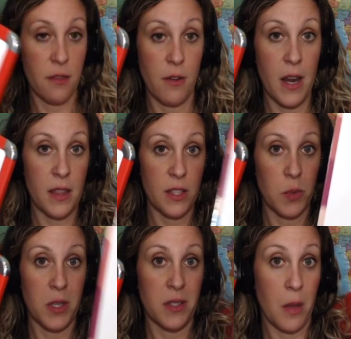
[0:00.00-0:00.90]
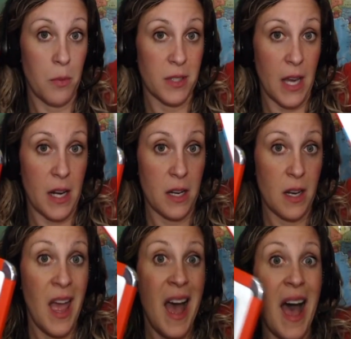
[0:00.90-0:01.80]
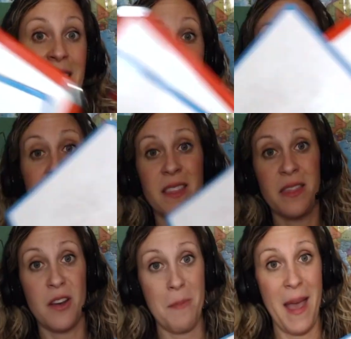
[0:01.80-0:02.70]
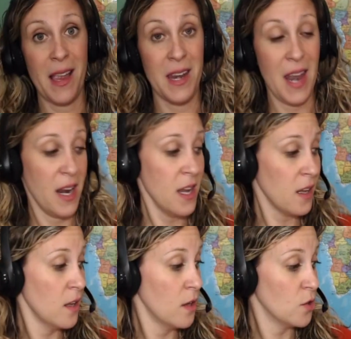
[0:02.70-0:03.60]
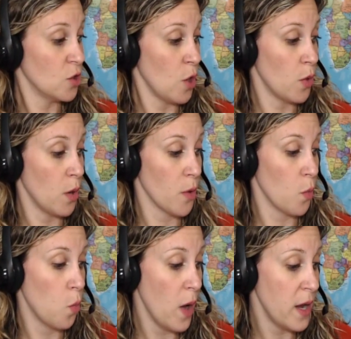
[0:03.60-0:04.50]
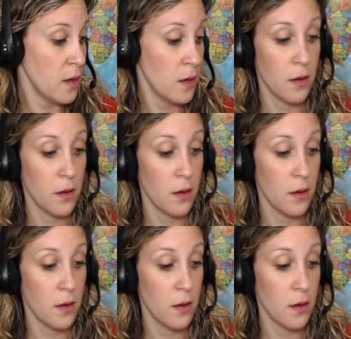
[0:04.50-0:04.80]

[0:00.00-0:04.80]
three, and this one is double-sided. I like that they're magnetic. So number one,